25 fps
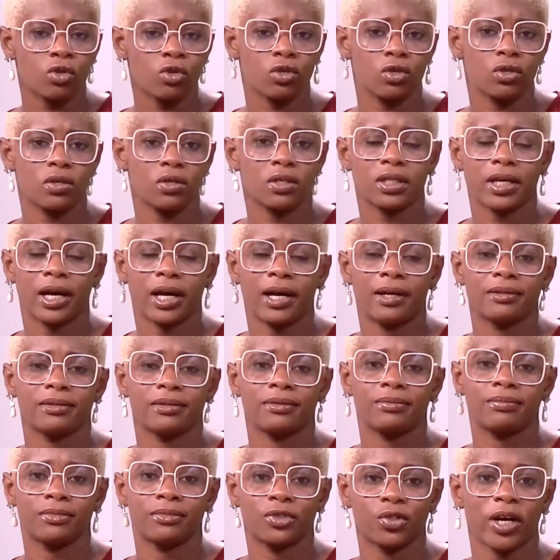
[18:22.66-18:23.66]
suit
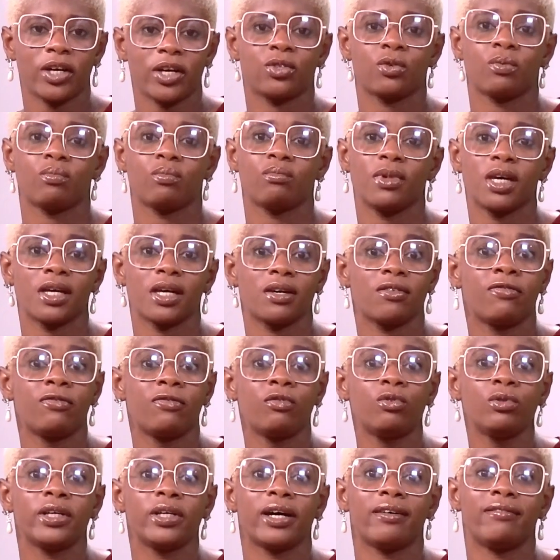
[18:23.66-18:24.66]
and try to make
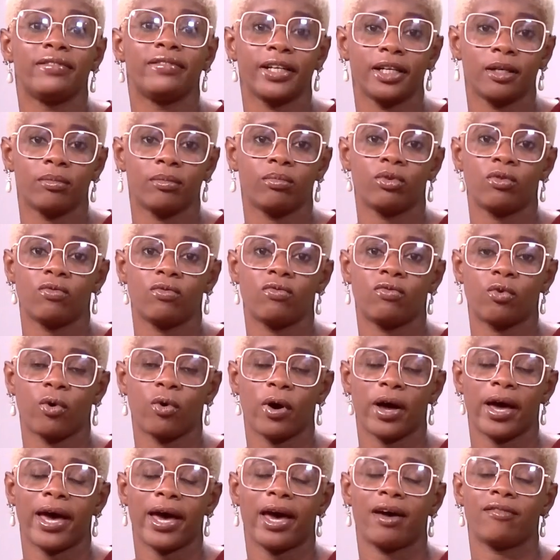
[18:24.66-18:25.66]
food available
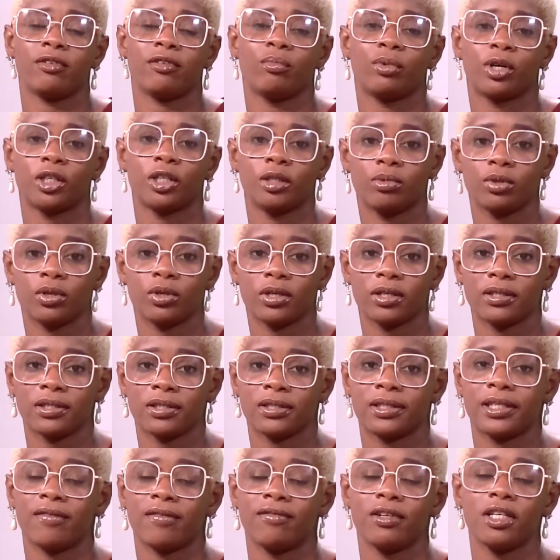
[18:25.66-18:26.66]
for everybody,
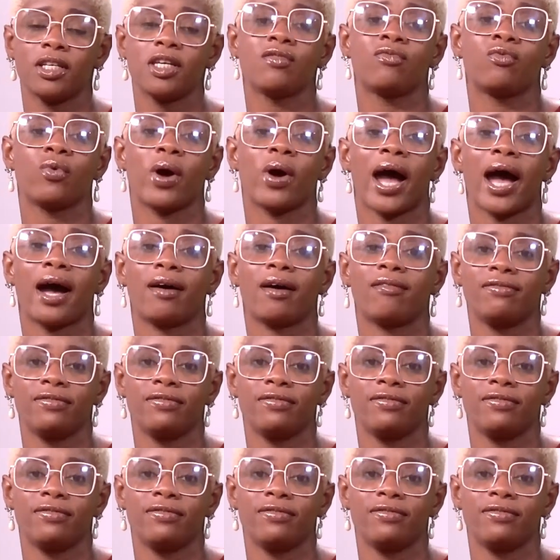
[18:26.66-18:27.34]
because definitely if we have